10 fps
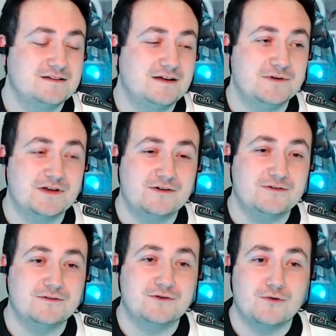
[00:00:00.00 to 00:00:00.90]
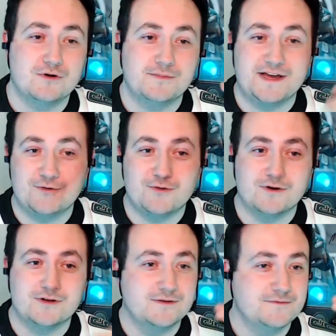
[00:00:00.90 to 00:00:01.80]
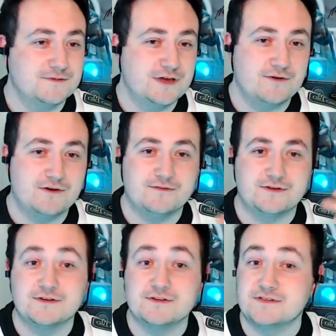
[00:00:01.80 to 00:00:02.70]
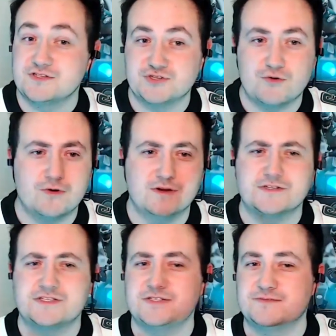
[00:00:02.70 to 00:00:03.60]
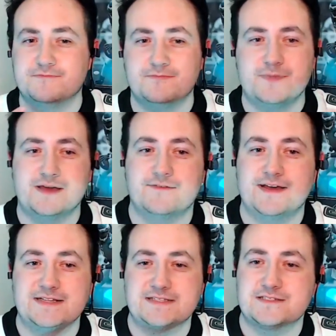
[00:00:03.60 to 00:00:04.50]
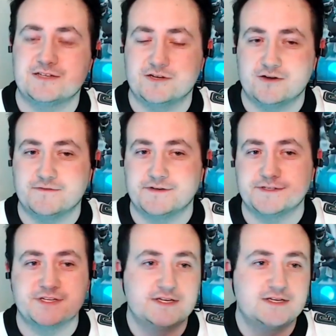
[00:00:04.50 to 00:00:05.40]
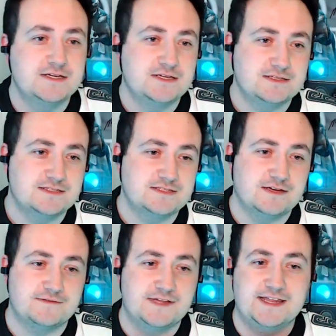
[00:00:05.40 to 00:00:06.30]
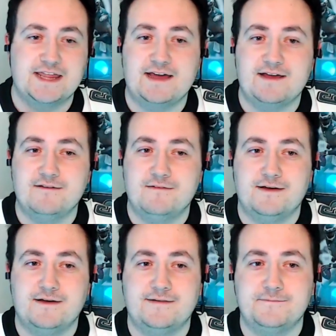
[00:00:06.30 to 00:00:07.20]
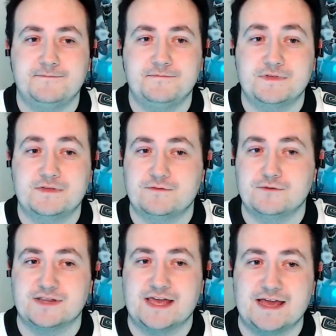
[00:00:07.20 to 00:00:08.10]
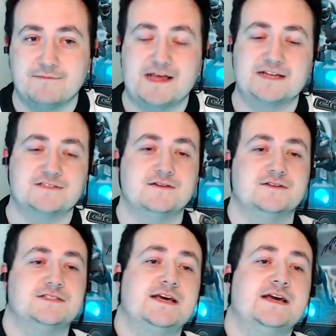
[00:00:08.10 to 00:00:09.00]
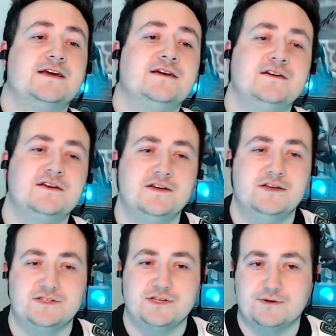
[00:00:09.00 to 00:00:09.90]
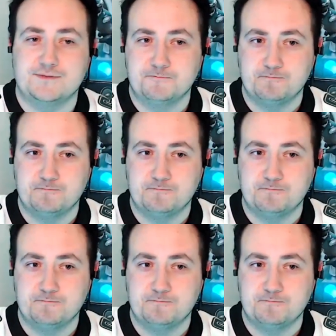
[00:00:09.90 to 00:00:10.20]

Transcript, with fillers: I'm gonna go quarter by quarter, going over scores, some big events, turnovers, stuff like that. Um, for the game last Thursday, so